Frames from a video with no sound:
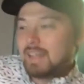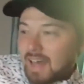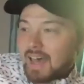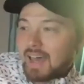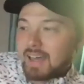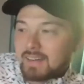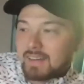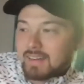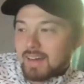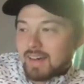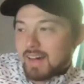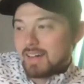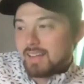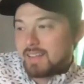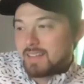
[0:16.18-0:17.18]
and
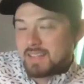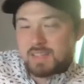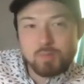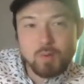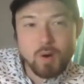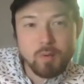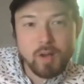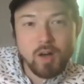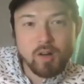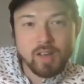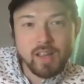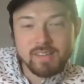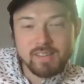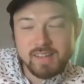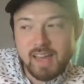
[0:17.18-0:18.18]
this is where we all
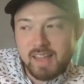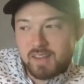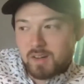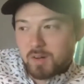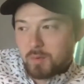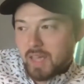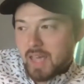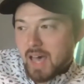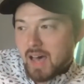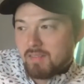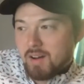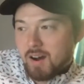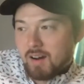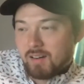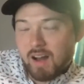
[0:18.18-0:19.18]
get together and we have
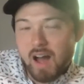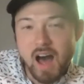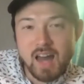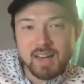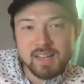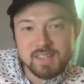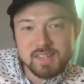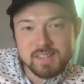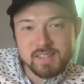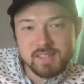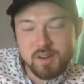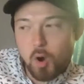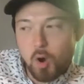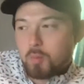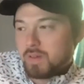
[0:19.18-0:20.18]
our honest,
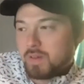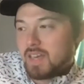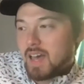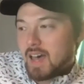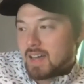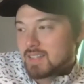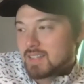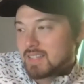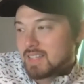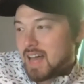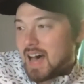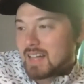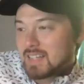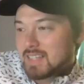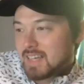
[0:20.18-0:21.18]
no BS,
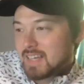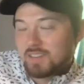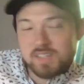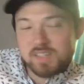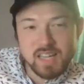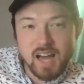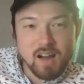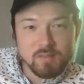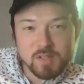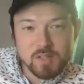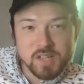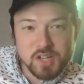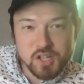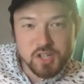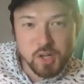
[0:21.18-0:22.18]
non-salesy
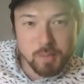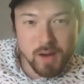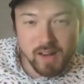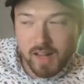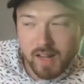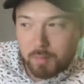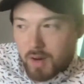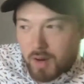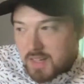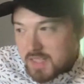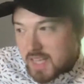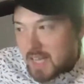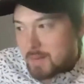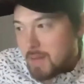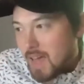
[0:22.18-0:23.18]
conversation about enterprise
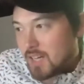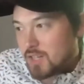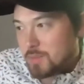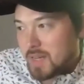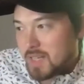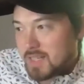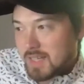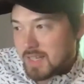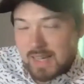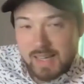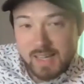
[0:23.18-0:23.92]
data management,